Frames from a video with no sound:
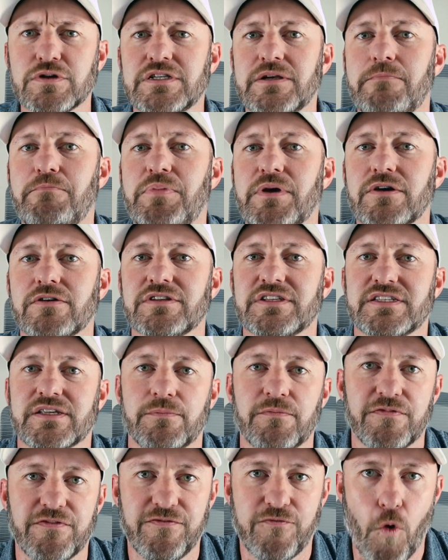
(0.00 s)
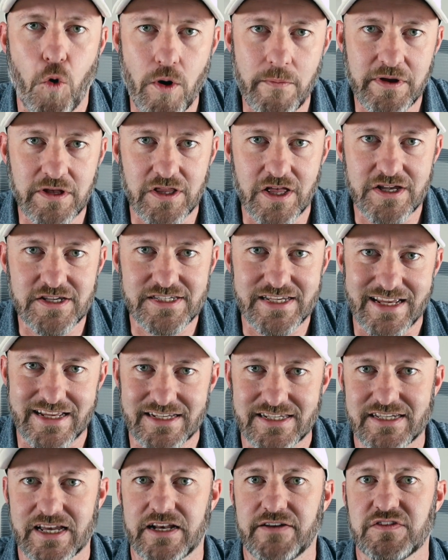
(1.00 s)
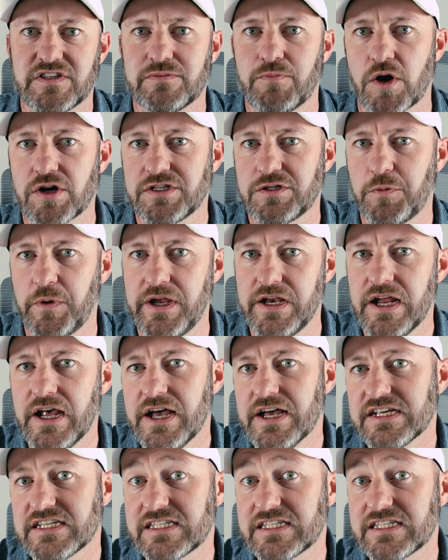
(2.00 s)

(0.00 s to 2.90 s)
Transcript: to build some formulas inside of SmartSuite,